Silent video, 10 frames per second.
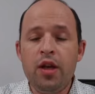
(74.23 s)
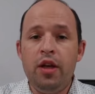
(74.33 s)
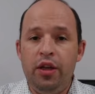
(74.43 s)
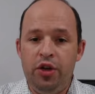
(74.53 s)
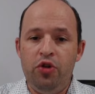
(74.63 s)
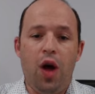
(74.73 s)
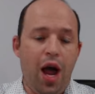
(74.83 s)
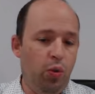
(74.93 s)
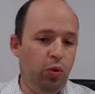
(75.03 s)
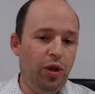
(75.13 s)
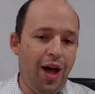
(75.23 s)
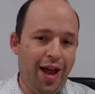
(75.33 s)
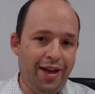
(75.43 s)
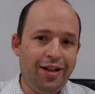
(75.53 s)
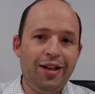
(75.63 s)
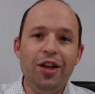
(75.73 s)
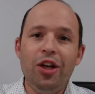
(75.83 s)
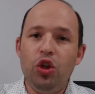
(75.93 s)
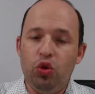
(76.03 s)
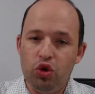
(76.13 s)
Here I would like
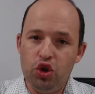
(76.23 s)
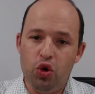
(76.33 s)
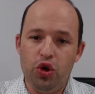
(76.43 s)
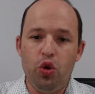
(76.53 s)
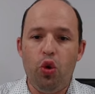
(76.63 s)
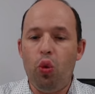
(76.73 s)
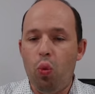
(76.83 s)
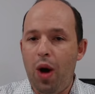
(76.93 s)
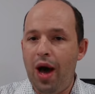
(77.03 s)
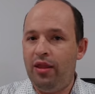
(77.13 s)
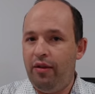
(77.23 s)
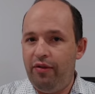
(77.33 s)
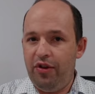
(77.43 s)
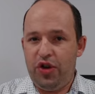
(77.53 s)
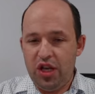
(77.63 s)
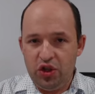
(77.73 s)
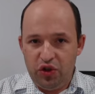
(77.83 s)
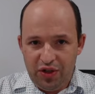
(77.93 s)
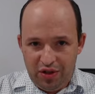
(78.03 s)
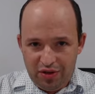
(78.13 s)
to show you one very
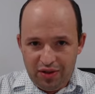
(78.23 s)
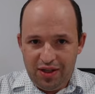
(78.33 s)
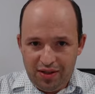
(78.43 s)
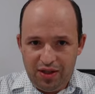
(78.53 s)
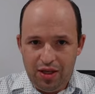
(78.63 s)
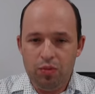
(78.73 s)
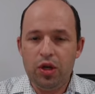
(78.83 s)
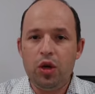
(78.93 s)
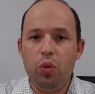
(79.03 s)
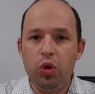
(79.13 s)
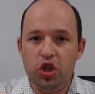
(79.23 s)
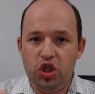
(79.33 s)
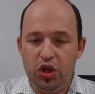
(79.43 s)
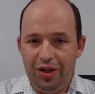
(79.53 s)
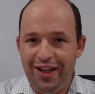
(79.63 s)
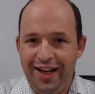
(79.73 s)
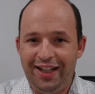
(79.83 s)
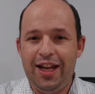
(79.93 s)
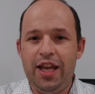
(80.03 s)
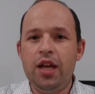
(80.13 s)
interesting system which
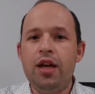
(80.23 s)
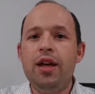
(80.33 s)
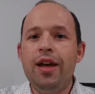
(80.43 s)
lately